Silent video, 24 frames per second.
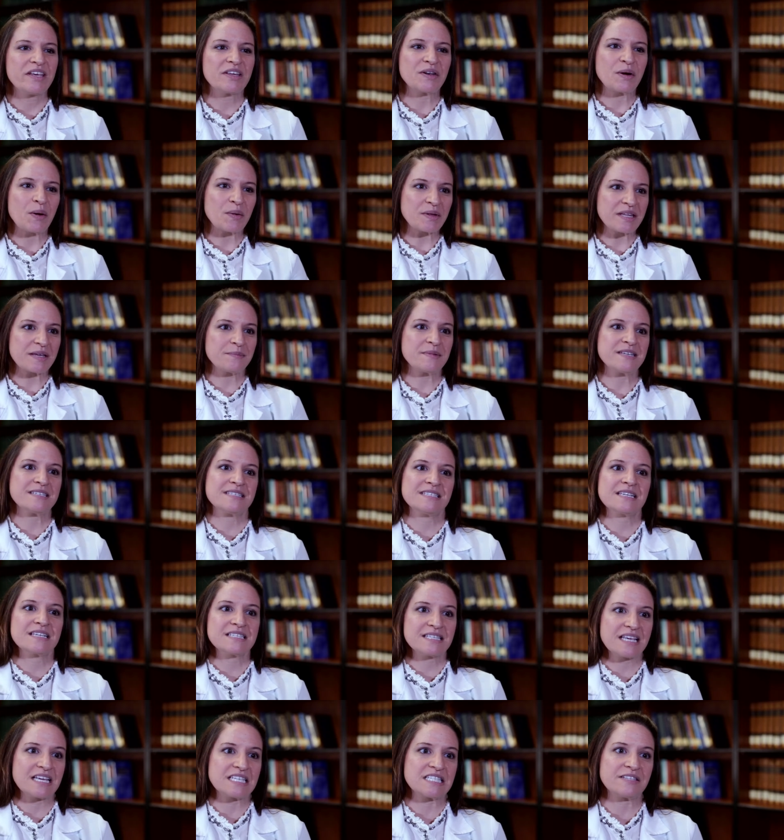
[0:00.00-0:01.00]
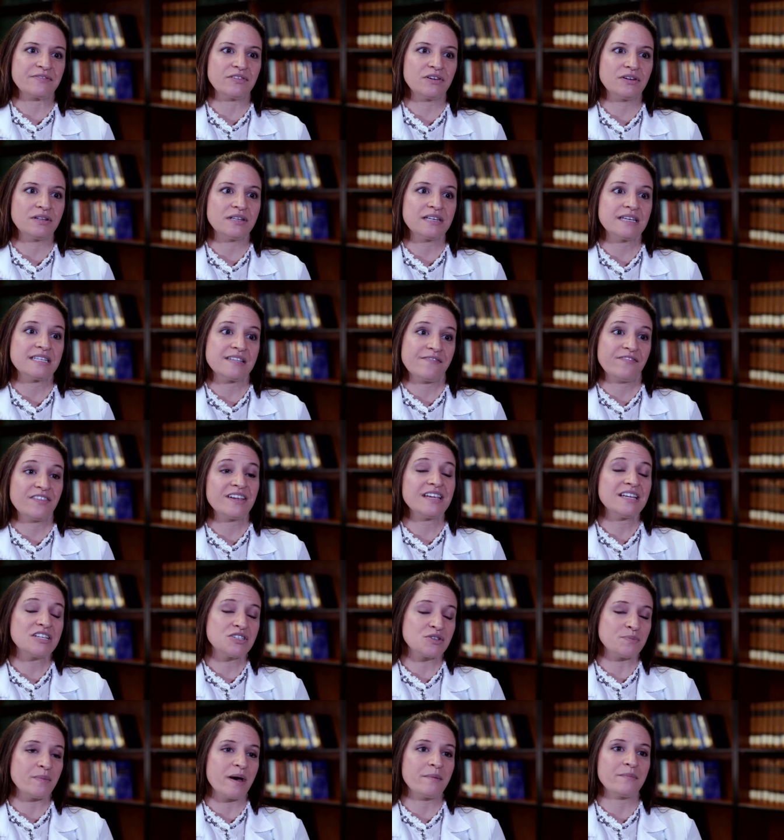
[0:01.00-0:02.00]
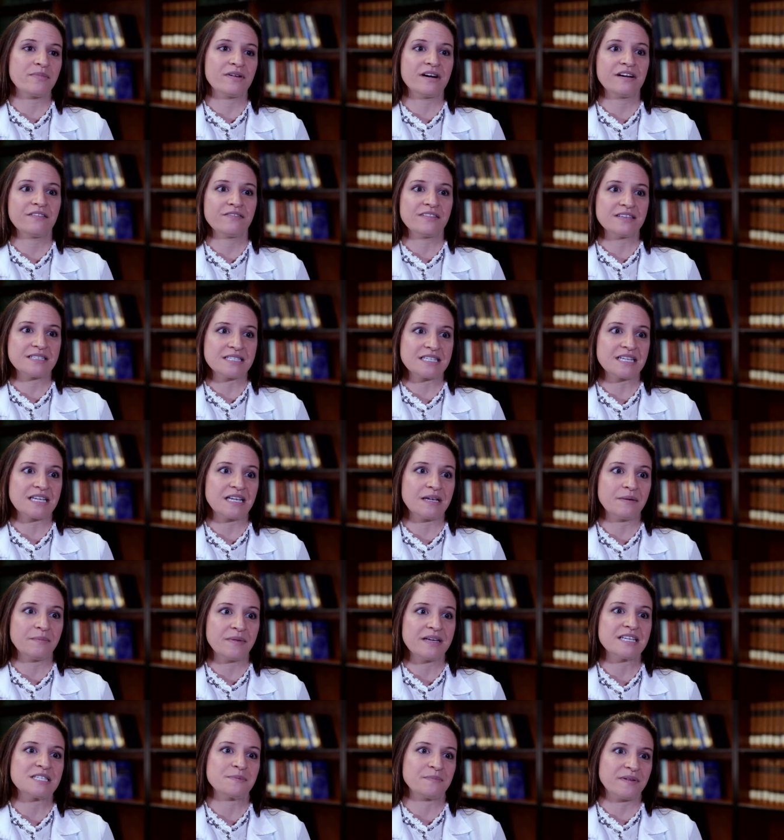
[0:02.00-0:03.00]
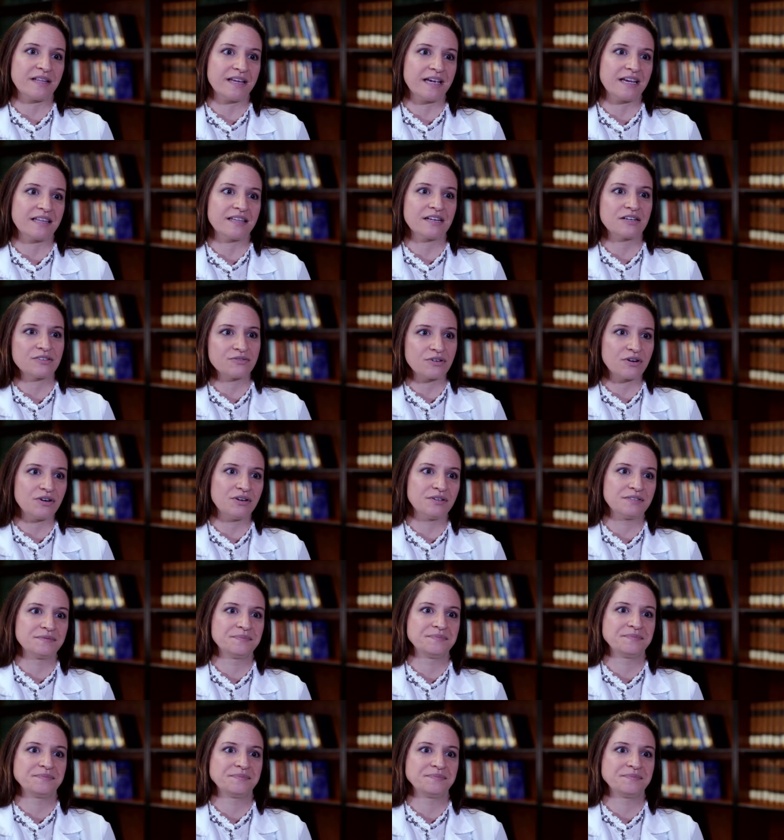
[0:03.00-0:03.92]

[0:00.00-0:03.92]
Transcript: We can only be successful if each member of the team is playing their role.